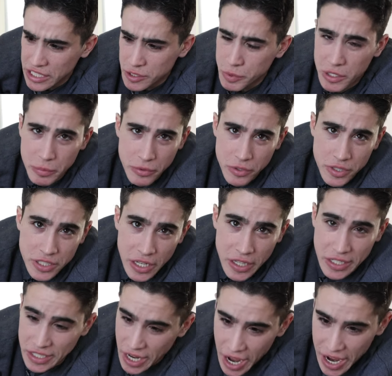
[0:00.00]
these people are
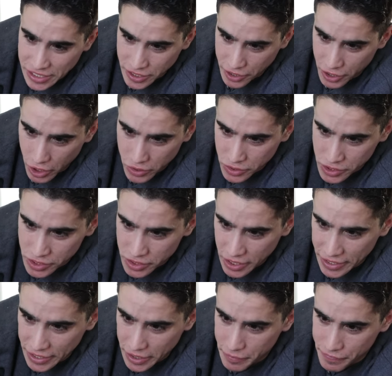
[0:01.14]
selling toxic dosages.
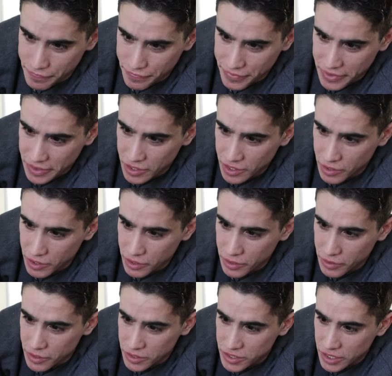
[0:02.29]
Like the
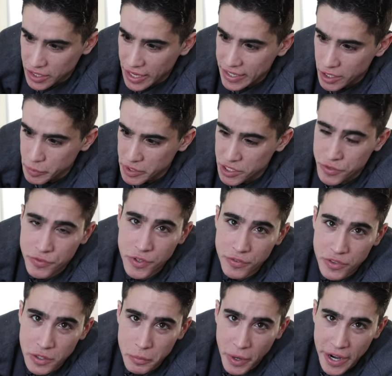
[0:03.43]
selenium is
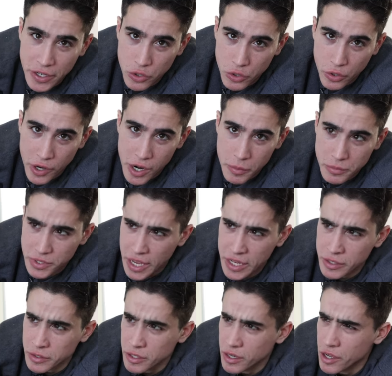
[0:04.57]
50 micrograms,
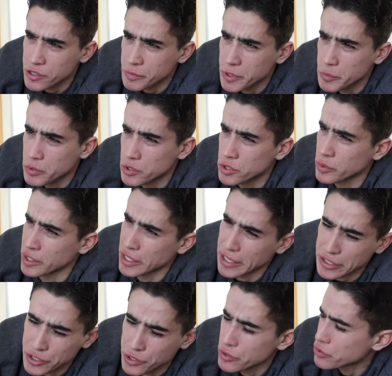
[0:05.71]
and other people are doing
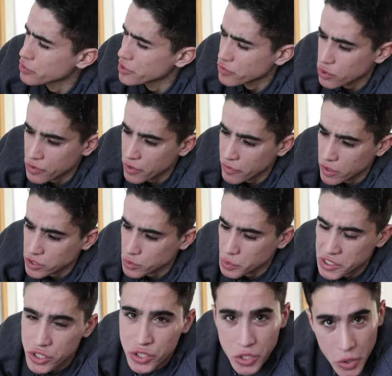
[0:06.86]
like two, three, four, 500,
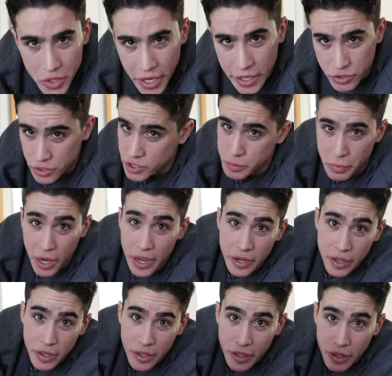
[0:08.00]
which is so dangerous.
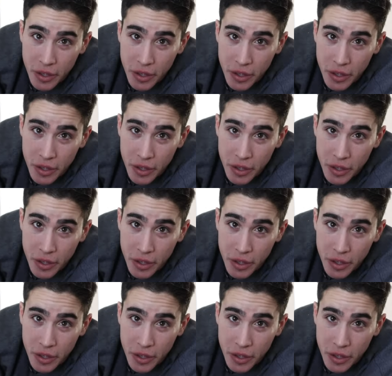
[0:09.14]
But